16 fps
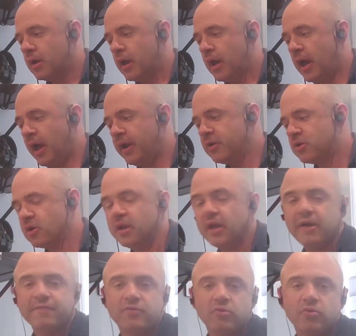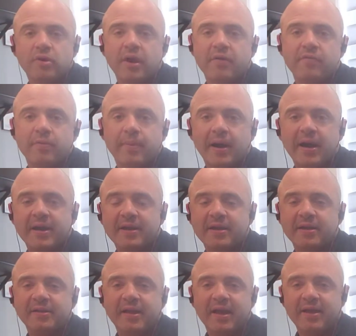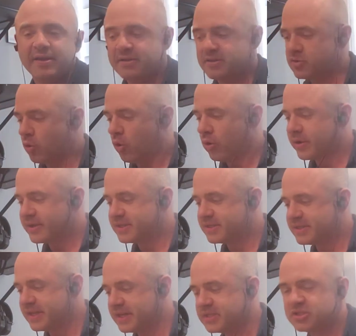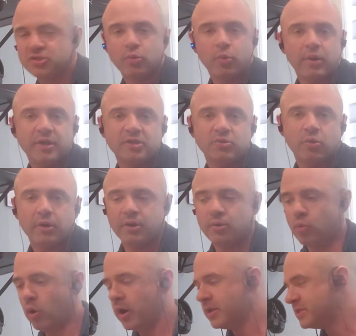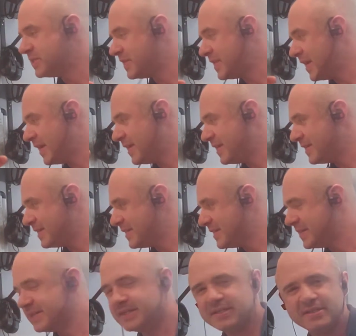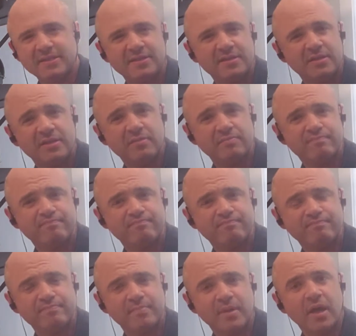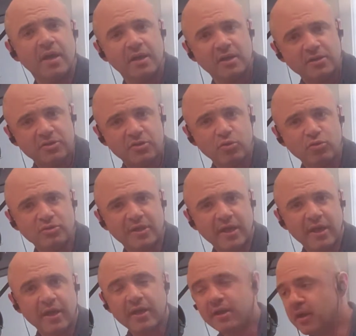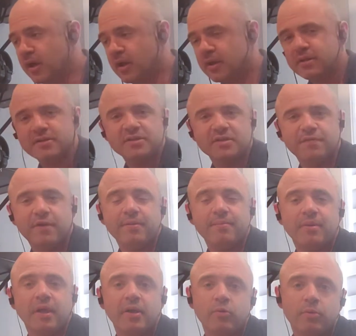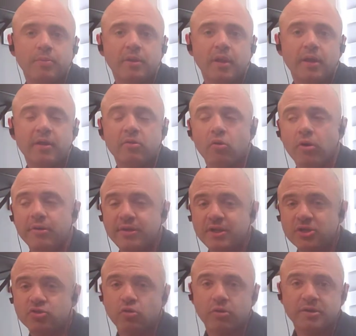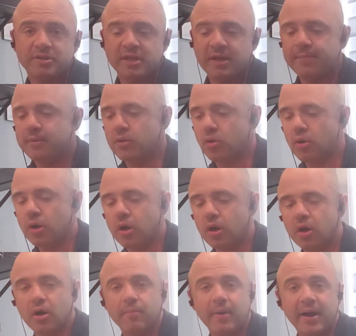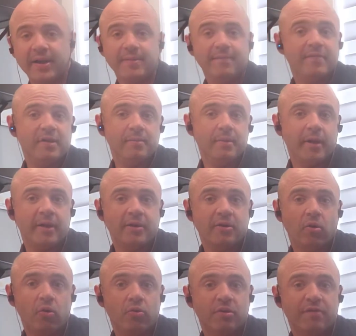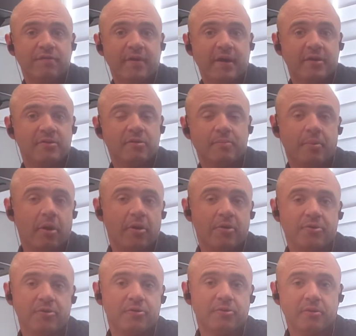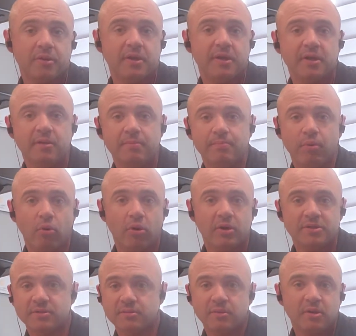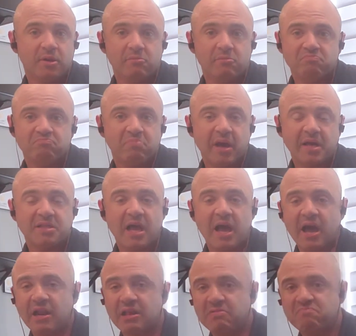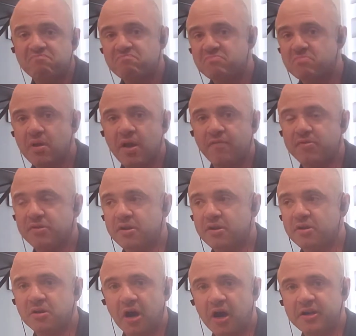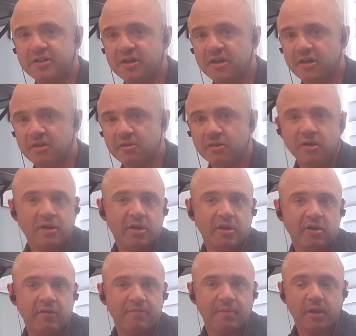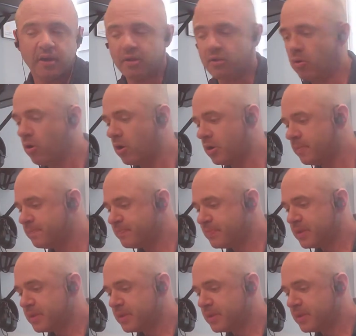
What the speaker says: And good afternoon, everybody. Today is August 6th, 2021. Today is Tuesday. This is Vinny Miletti with Miletti Law, the strongest name in law. I am Vinny Miletti, owner, founder, partner, lead, boss, Mac Daddy, everything, God King here at Miletti Law.